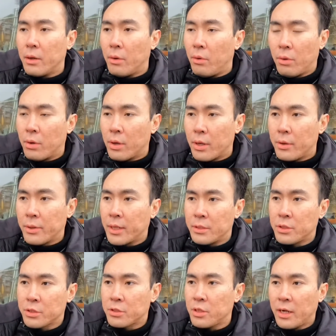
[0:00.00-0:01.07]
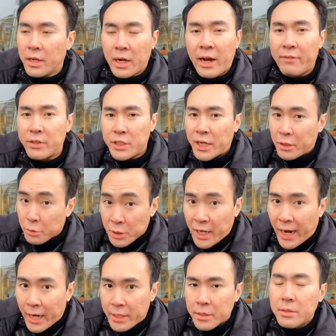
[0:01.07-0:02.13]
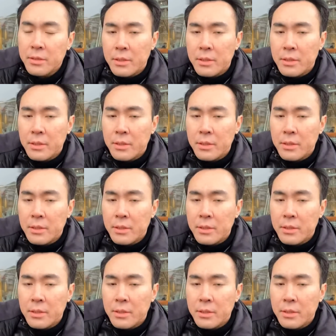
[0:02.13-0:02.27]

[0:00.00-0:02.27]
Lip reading: or you can just have a general chat